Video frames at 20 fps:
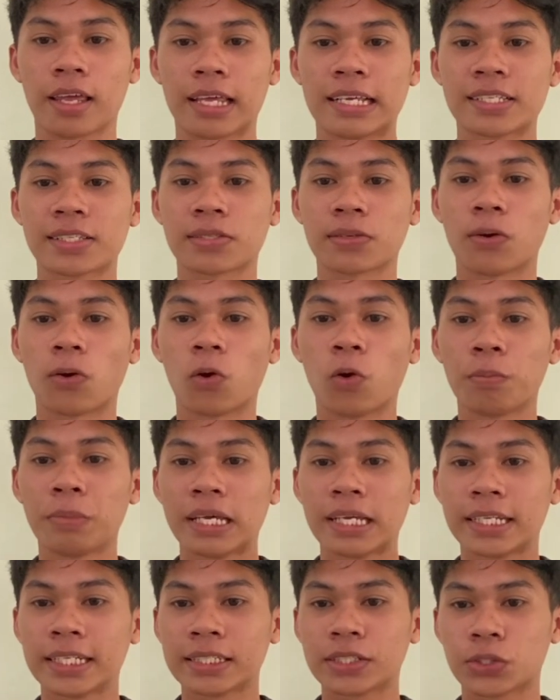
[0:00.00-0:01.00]
is
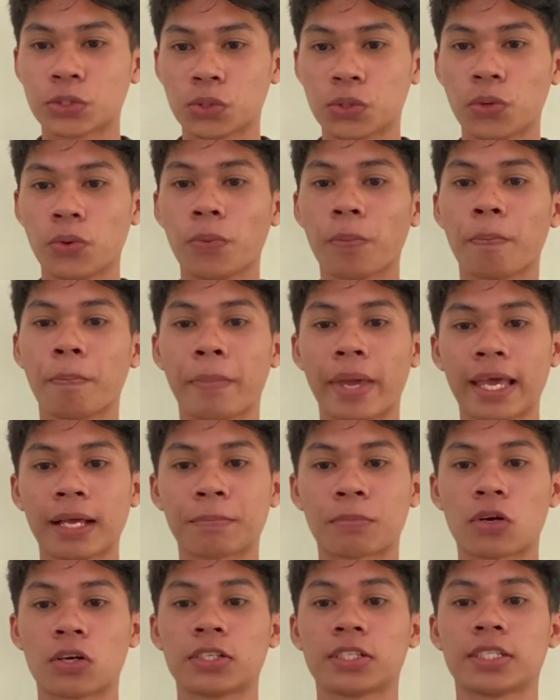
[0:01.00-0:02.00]
omitted to
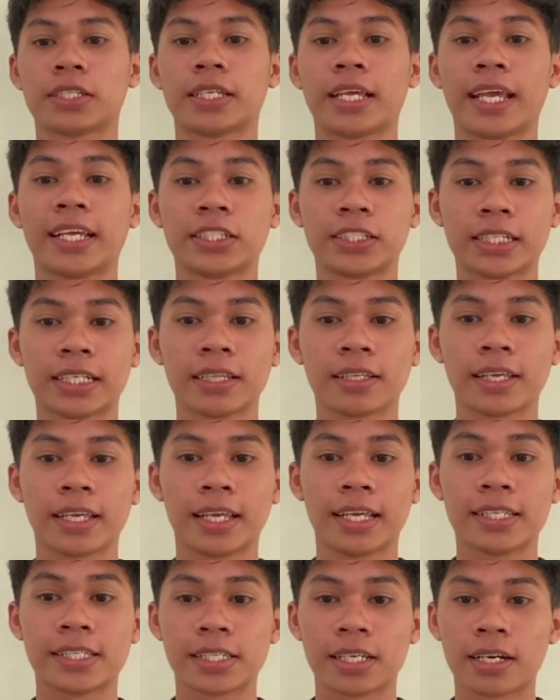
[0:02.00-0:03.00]
make pronunciation
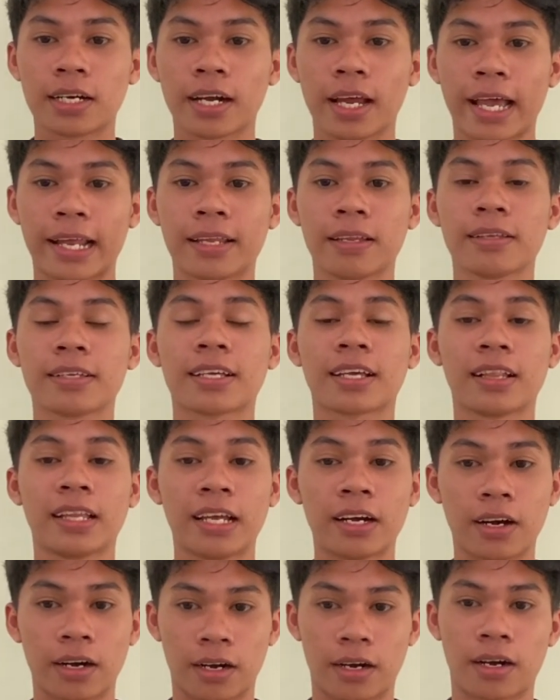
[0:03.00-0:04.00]
easier and
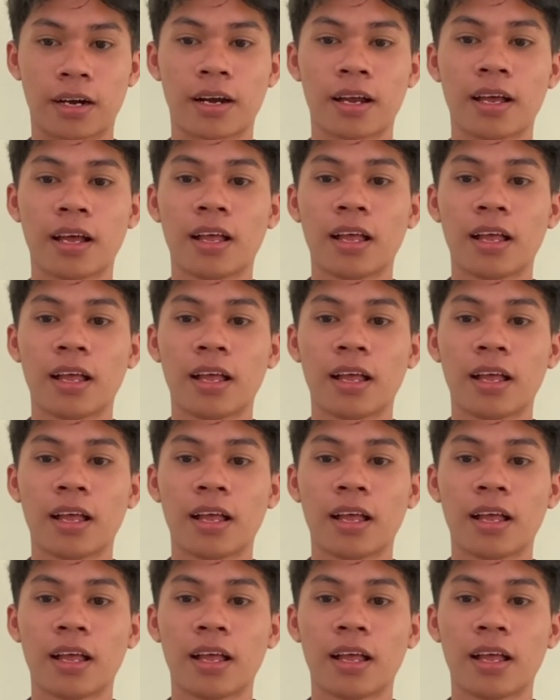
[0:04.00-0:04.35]
clearer.